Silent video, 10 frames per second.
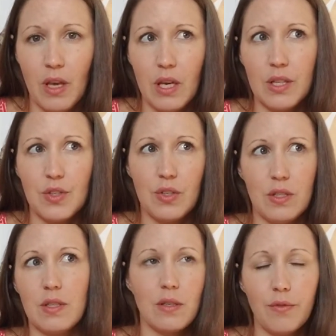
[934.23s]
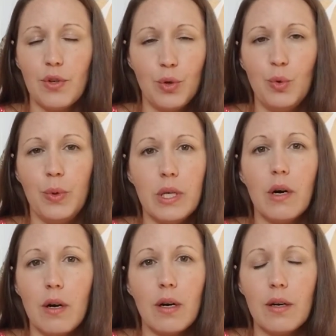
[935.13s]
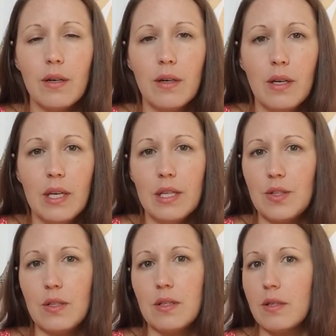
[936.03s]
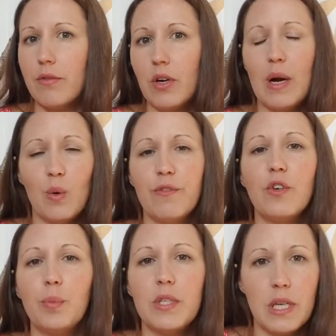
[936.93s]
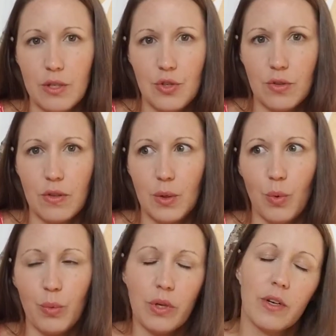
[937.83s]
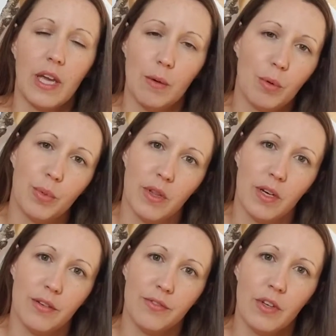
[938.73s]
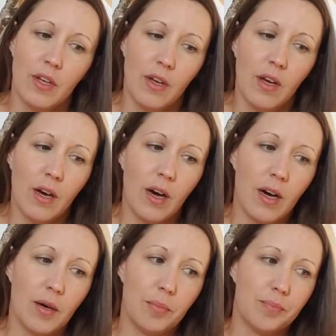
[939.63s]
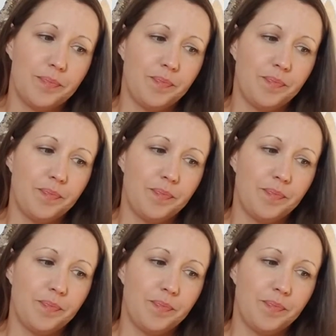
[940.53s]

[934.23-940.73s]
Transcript: it's to discover who we are it's to discover our full potential and what we are capable of um,